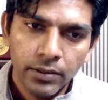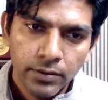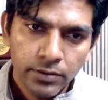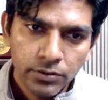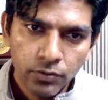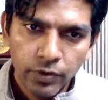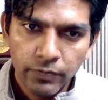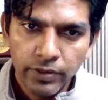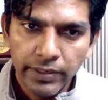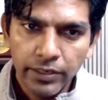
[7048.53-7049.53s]
So what
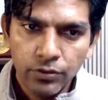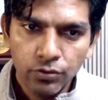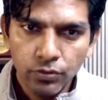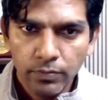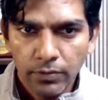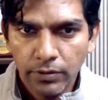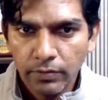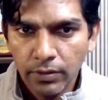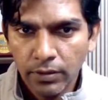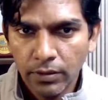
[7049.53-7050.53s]
we can do,
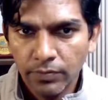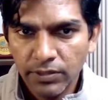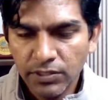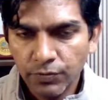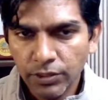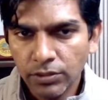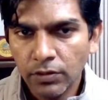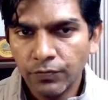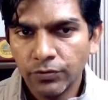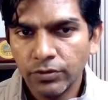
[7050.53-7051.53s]
this frictional
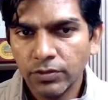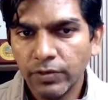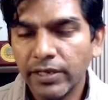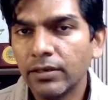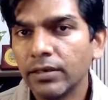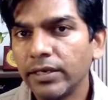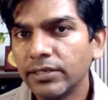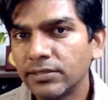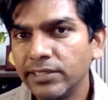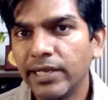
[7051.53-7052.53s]
force will
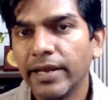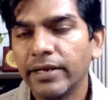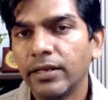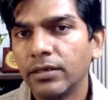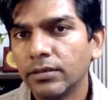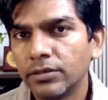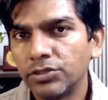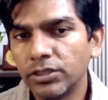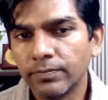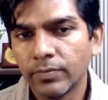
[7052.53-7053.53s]
increase the kinetic
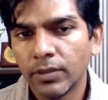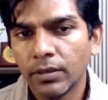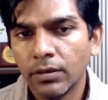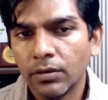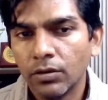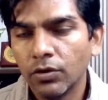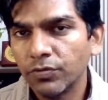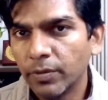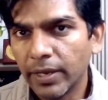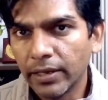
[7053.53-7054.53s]
energy of
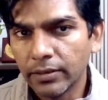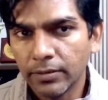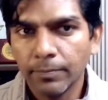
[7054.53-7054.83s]
the bag.